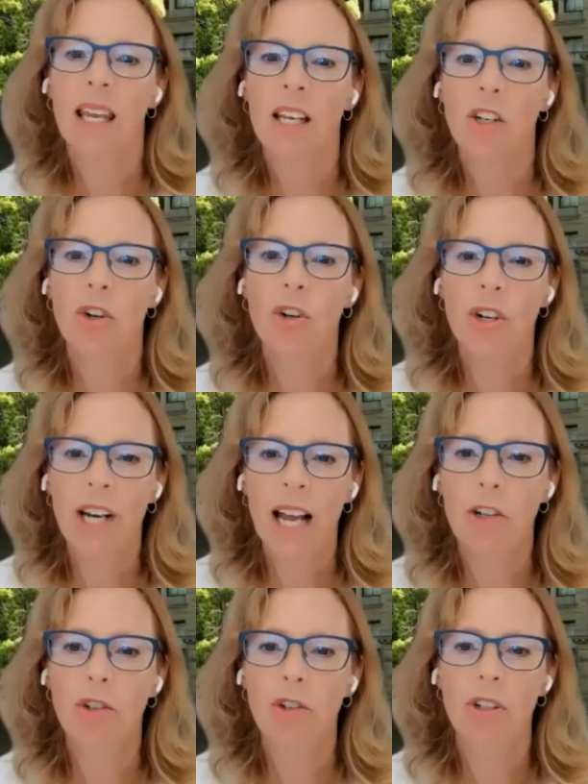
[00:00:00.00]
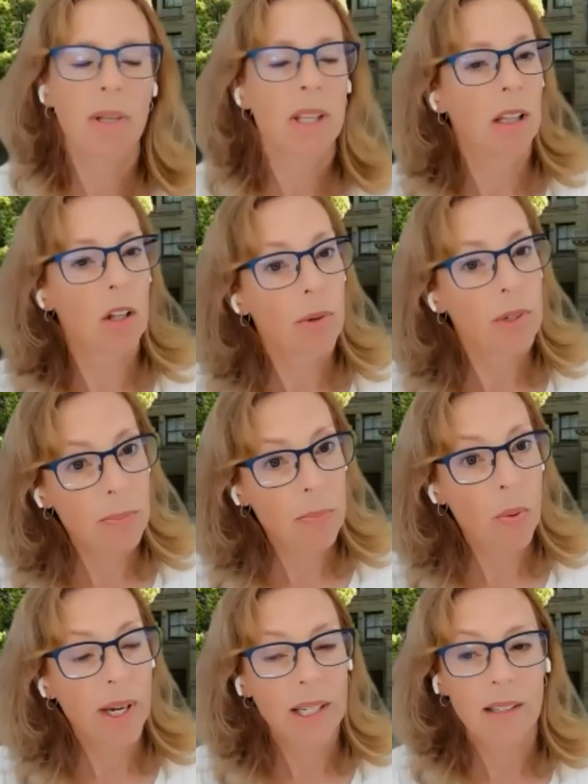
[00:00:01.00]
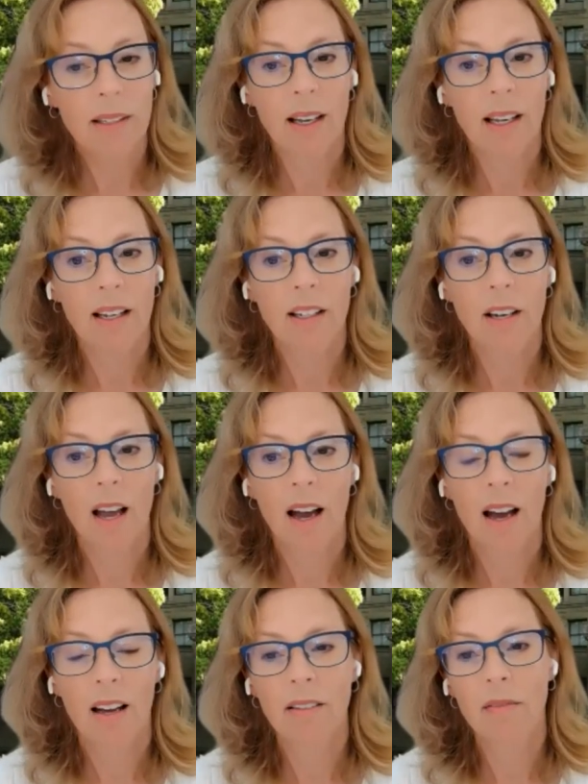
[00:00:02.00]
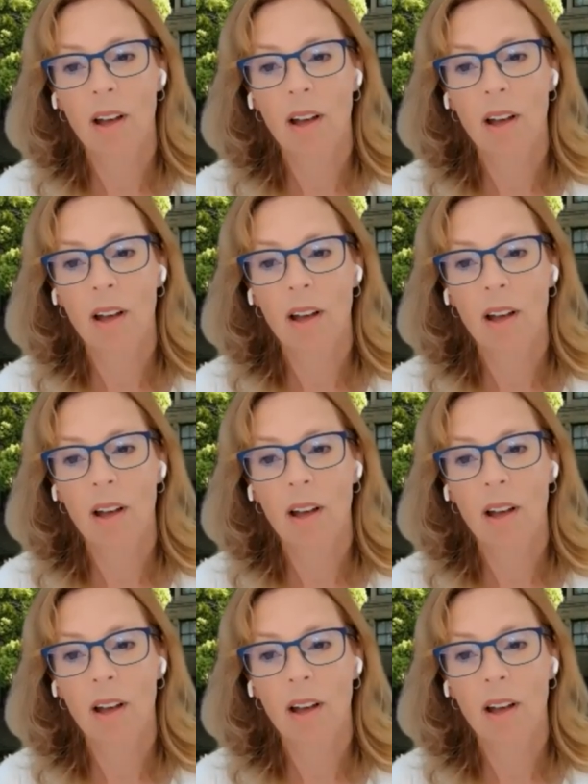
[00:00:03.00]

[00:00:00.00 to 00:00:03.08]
it could actually be the lowest point in, uh,